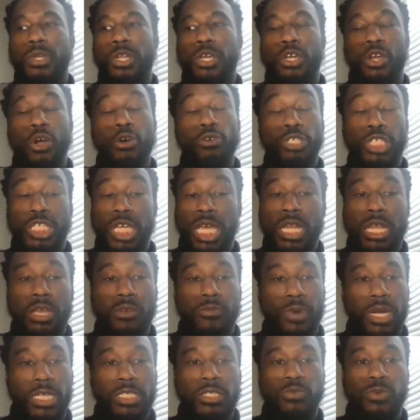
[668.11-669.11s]

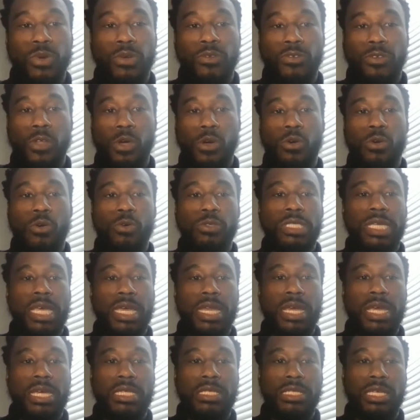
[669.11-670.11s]
negotiating rents with local
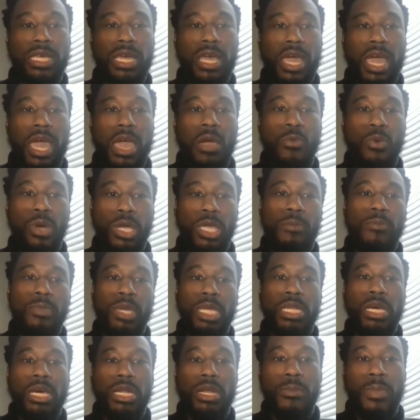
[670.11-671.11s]
tenants and what can
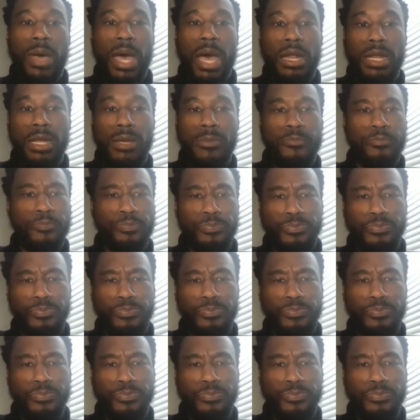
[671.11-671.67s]
be done about it.